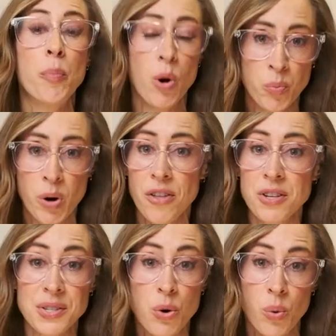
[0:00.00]
bone
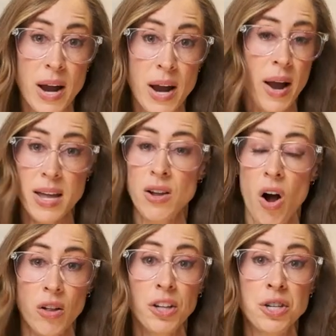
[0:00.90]
broth is a great way,
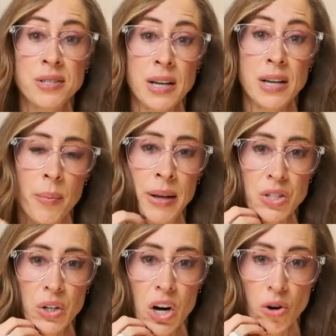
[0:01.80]
collagen
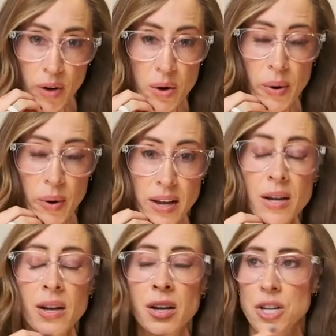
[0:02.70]
supplements are a great
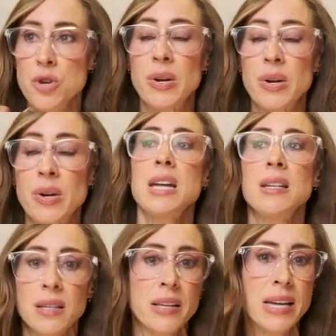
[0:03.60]
way you can
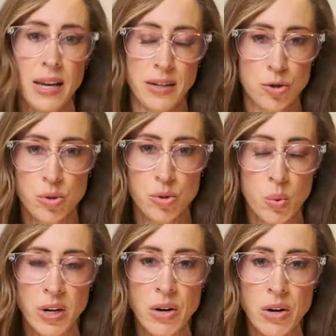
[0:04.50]
easily get an extra
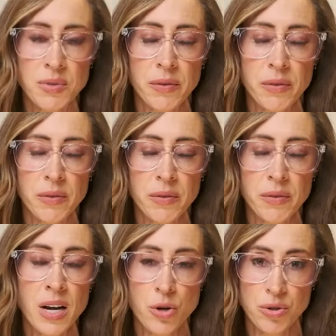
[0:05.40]
20 grams of
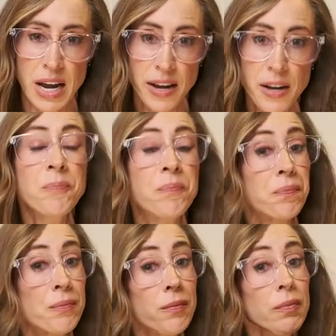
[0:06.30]
protein in your day
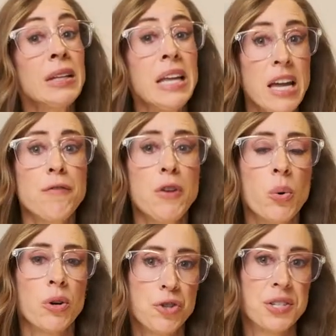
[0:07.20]
if
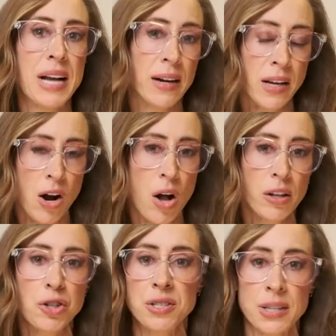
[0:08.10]
you are just adding a
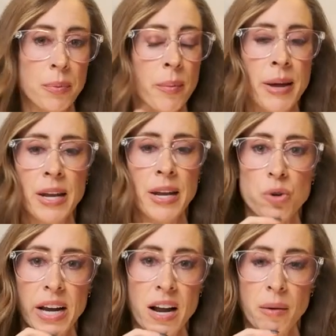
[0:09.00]
collagen supplement and
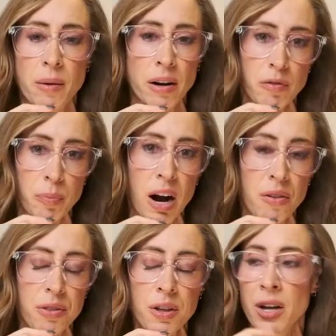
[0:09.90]
drinking a mug of
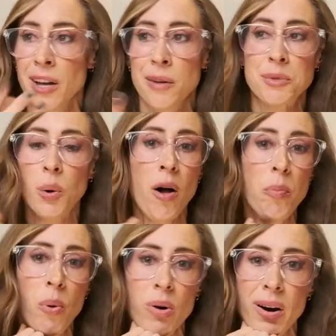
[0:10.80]
broth. So
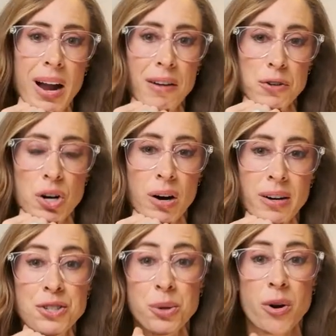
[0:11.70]
I'll pour half a
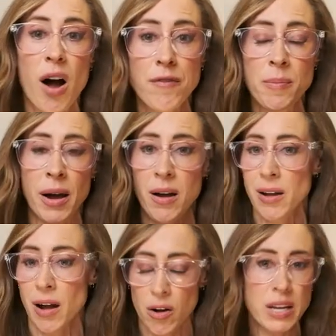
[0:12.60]
jar into a coffee
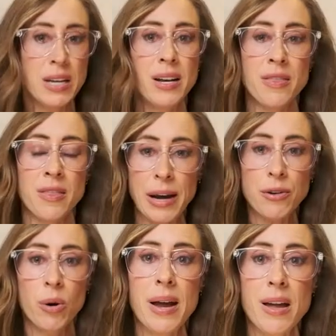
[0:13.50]
mug, I'll heat it in the
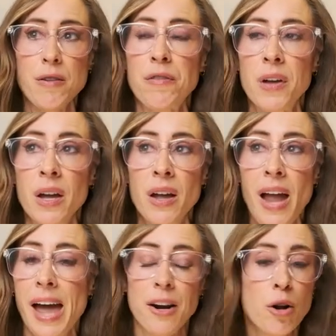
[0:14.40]
microwave,
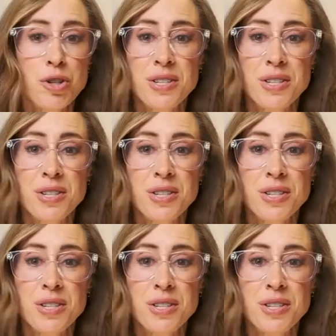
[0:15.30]
and I'll